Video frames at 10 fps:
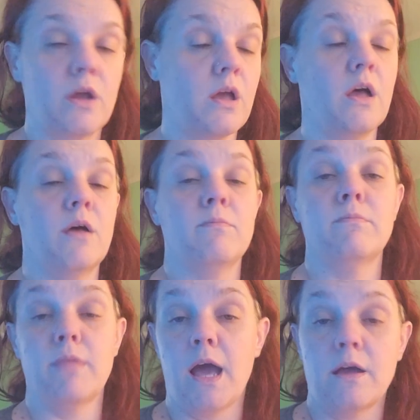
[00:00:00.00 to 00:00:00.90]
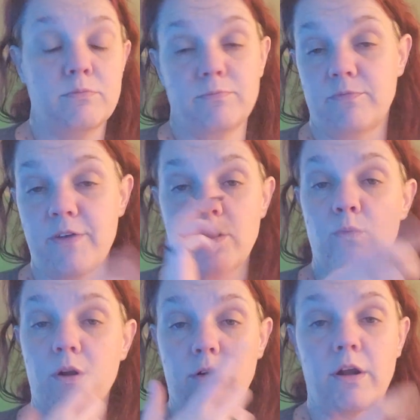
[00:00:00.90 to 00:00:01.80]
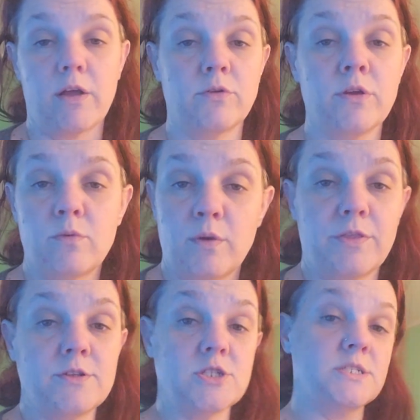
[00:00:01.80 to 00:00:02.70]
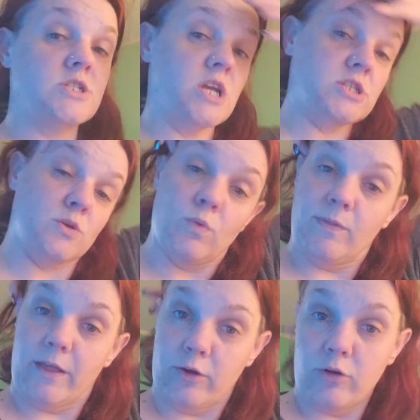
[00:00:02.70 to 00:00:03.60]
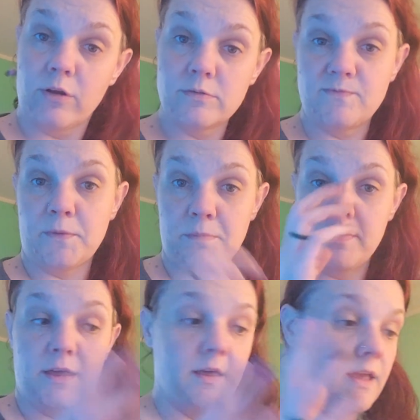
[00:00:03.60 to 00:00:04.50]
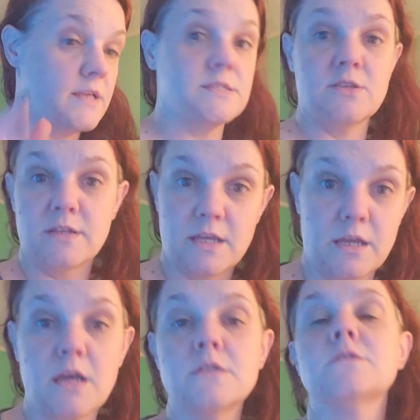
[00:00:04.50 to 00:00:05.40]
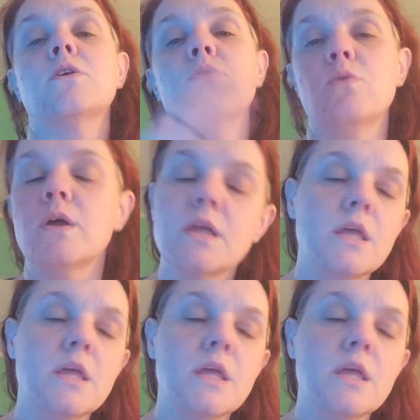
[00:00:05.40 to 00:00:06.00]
I found a workaround with just changing one letter from the S to the D. So